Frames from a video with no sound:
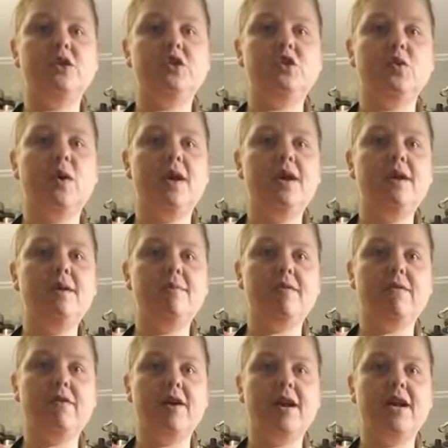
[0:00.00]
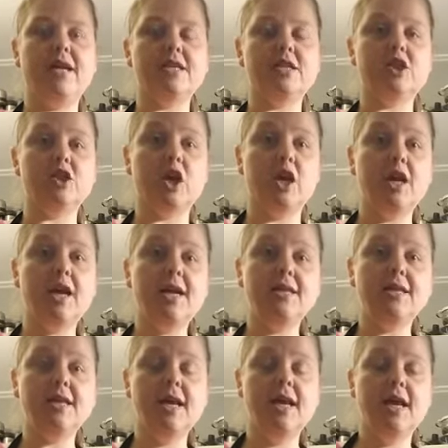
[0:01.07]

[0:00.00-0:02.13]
join before I get started.